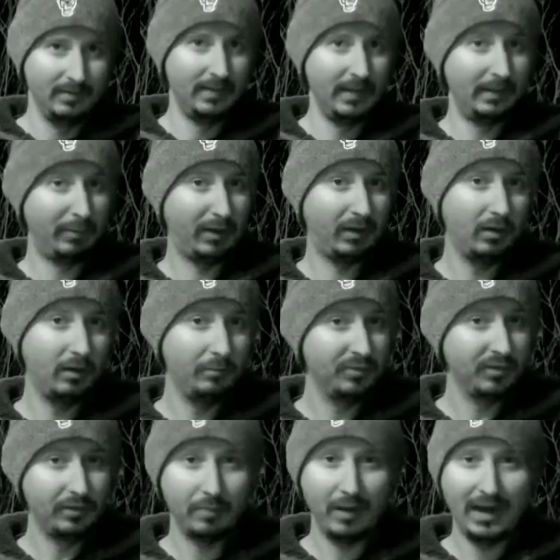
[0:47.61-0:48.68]
that
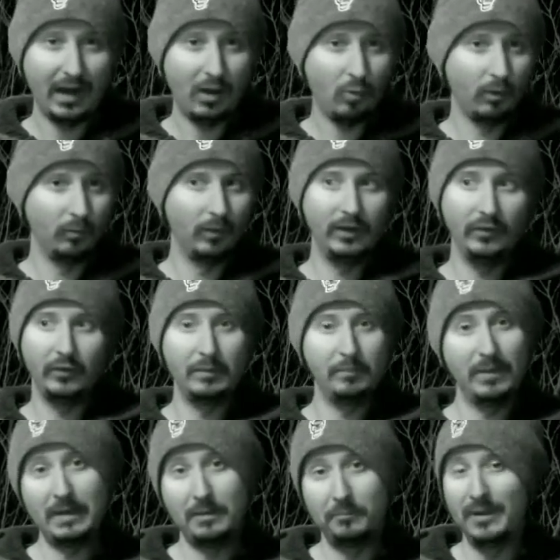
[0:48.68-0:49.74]
becomes in power, whether it
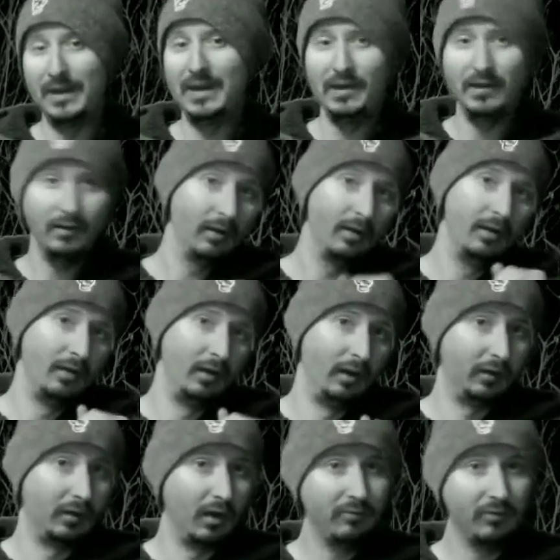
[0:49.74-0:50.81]
be a mayor,
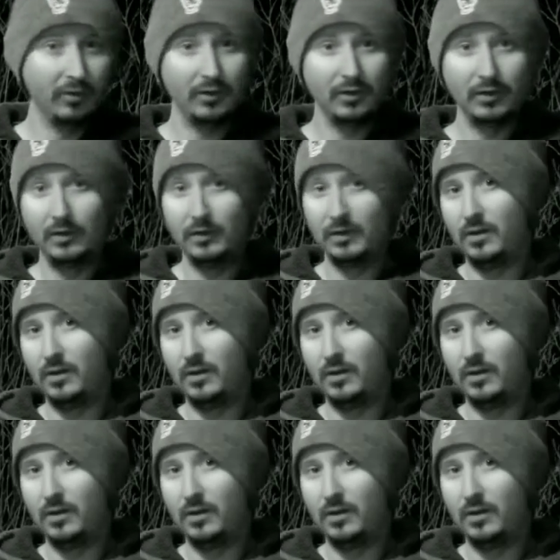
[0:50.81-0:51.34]
a governor,